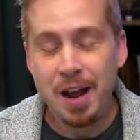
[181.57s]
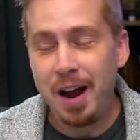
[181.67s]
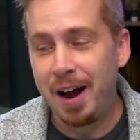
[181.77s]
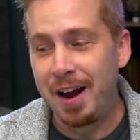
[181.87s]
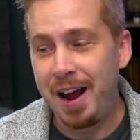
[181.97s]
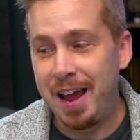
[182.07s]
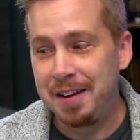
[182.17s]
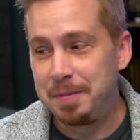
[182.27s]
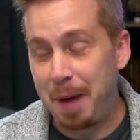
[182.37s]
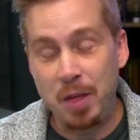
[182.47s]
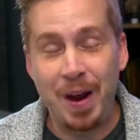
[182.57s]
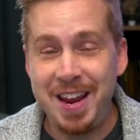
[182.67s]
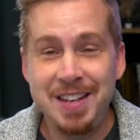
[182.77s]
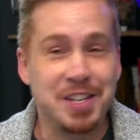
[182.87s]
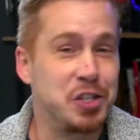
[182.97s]
And by the way,
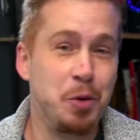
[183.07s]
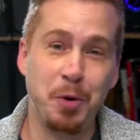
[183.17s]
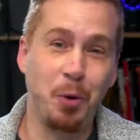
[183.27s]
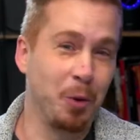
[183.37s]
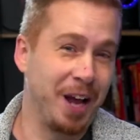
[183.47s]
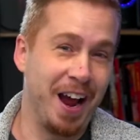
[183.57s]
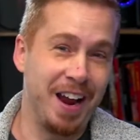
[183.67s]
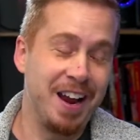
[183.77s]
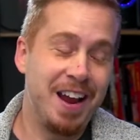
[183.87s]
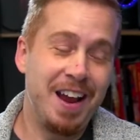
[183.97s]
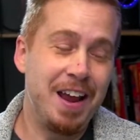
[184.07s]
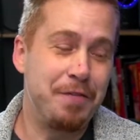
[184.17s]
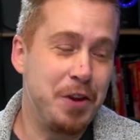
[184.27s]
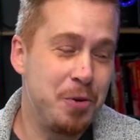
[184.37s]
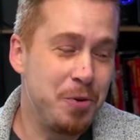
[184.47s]
he is a super cool guy.
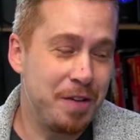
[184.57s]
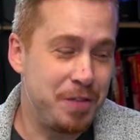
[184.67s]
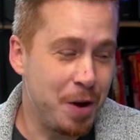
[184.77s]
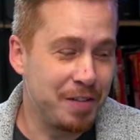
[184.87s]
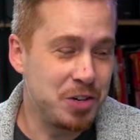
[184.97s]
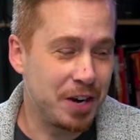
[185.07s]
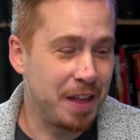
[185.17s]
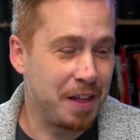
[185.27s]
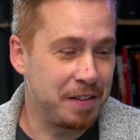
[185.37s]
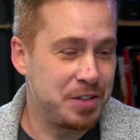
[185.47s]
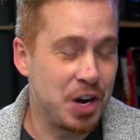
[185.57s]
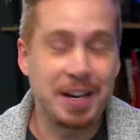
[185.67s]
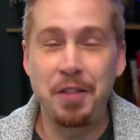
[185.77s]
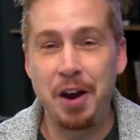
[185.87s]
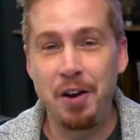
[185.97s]
If you haven't checked
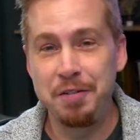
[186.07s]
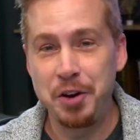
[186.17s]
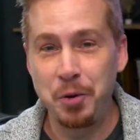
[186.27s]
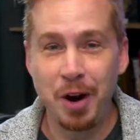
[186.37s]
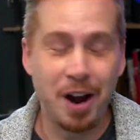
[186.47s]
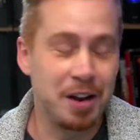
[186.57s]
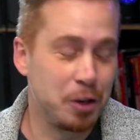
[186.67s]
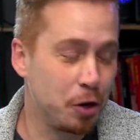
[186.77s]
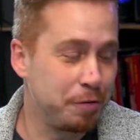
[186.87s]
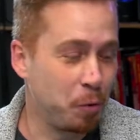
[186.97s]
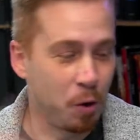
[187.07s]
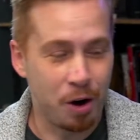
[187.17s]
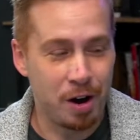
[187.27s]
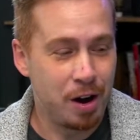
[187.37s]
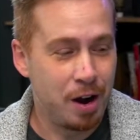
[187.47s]
out that interview, look
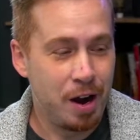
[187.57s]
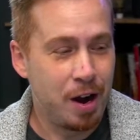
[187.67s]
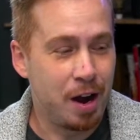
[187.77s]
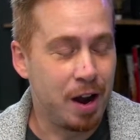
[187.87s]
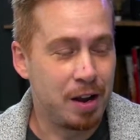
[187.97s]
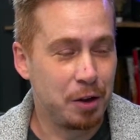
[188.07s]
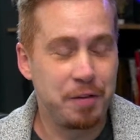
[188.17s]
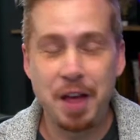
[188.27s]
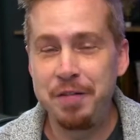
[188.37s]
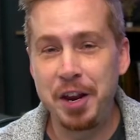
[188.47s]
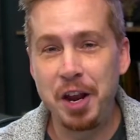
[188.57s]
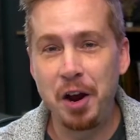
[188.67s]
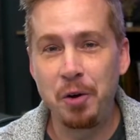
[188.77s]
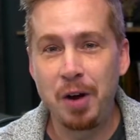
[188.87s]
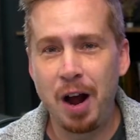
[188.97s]
for that
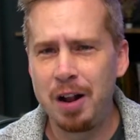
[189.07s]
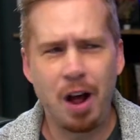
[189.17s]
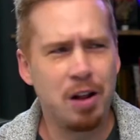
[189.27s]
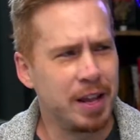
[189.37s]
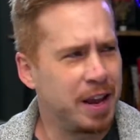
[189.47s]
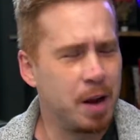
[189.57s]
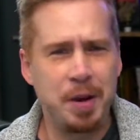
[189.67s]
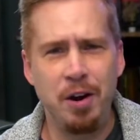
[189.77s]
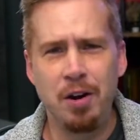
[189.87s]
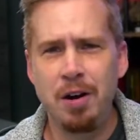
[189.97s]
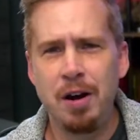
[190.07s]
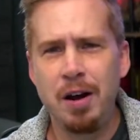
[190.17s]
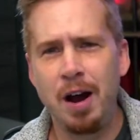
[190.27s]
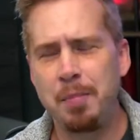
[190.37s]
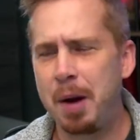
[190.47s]
video. I'll link it up here.
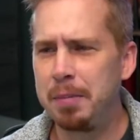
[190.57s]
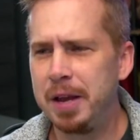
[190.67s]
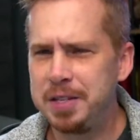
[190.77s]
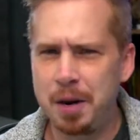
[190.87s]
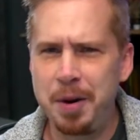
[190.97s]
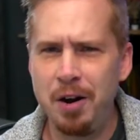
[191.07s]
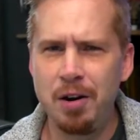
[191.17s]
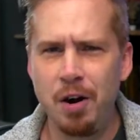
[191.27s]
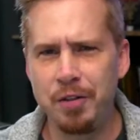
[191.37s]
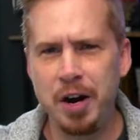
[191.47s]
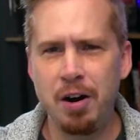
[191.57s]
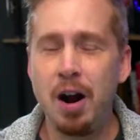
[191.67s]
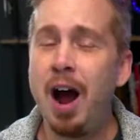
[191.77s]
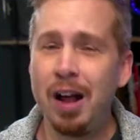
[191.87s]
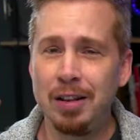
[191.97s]
Probably is it up here? Over here?
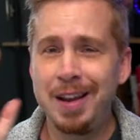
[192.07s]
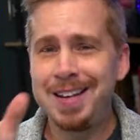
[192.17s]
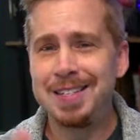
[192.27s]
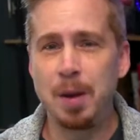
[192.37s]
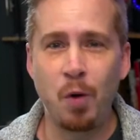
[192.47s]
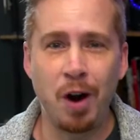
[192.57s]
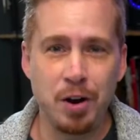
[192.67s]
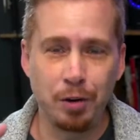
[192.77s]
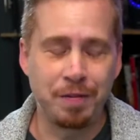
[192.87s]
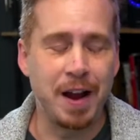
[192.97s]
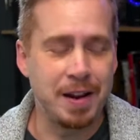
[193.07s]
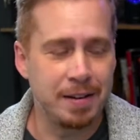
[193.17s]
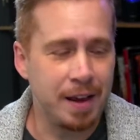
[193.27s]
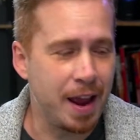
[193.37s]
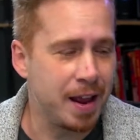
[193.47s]
I'll link it somewhere. You'll find
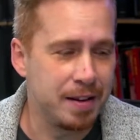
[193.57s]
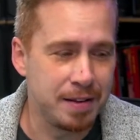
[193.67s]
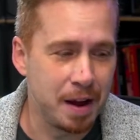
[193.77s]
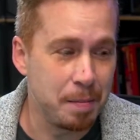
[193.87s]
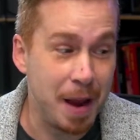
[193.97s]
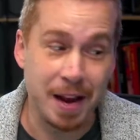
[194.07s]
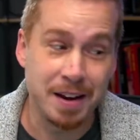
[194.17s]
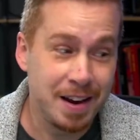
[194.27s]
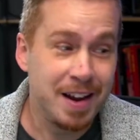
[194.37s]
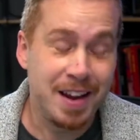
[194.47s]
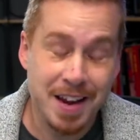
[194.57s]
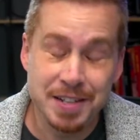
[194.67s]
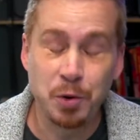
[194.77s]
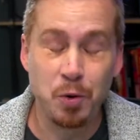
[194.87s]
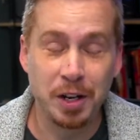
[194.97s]
it. And man,
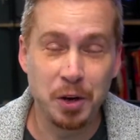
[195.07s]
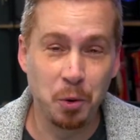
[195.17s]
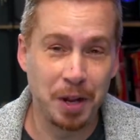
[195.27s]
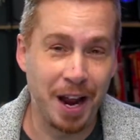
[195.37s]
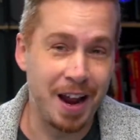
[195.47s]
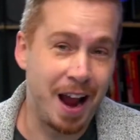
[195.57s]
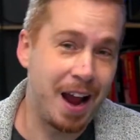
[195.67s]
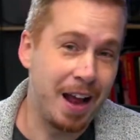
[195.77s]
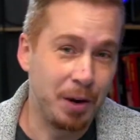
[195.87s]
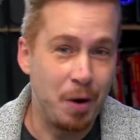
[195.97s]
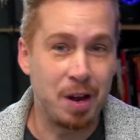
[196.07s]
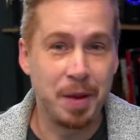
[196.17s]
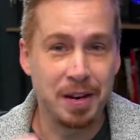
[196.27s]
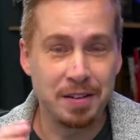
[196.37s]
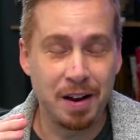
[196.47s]
he's a really cool guy. I highly
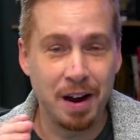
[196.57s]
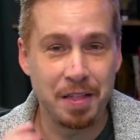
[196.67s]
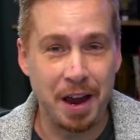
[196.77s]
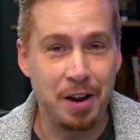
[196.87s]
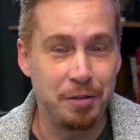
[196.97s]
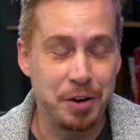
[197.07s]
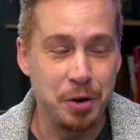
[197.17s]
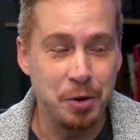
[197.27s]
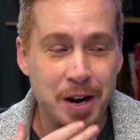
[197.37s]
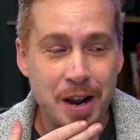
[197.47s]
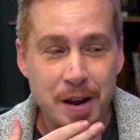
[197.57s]
recommend that interview.